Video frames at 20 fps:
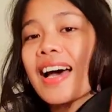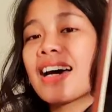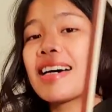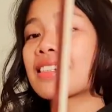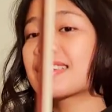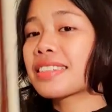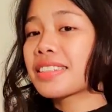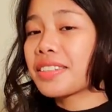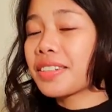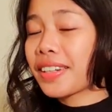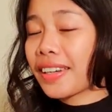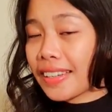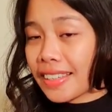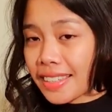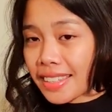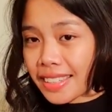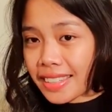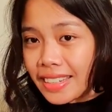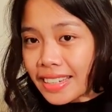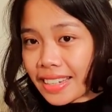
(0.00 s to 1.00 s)
As you
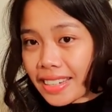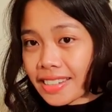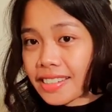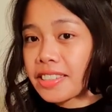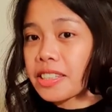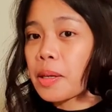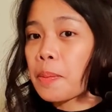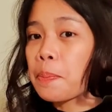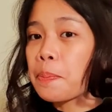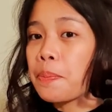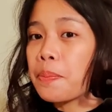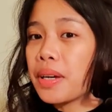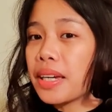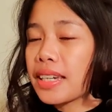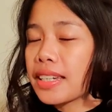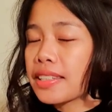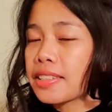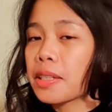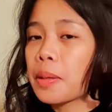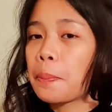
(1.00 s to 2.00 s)
can see,
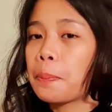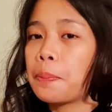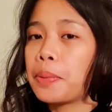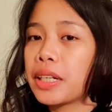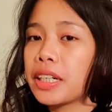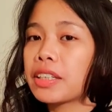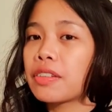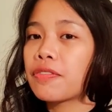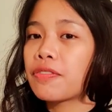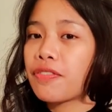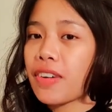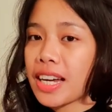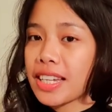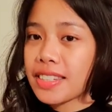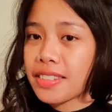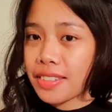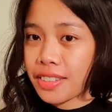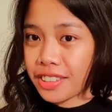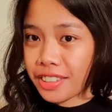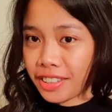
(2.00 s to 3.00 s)
is a bit
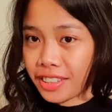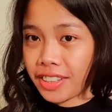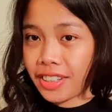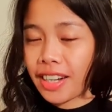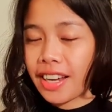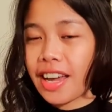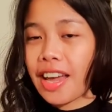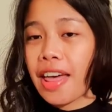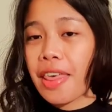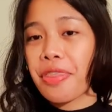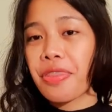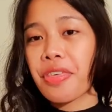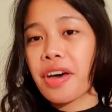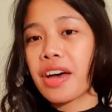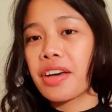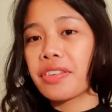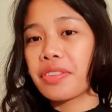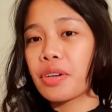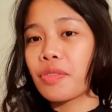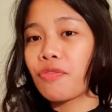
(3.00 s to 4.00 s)
faster
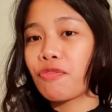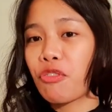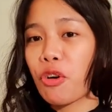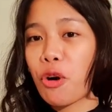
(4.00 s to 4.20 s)
than the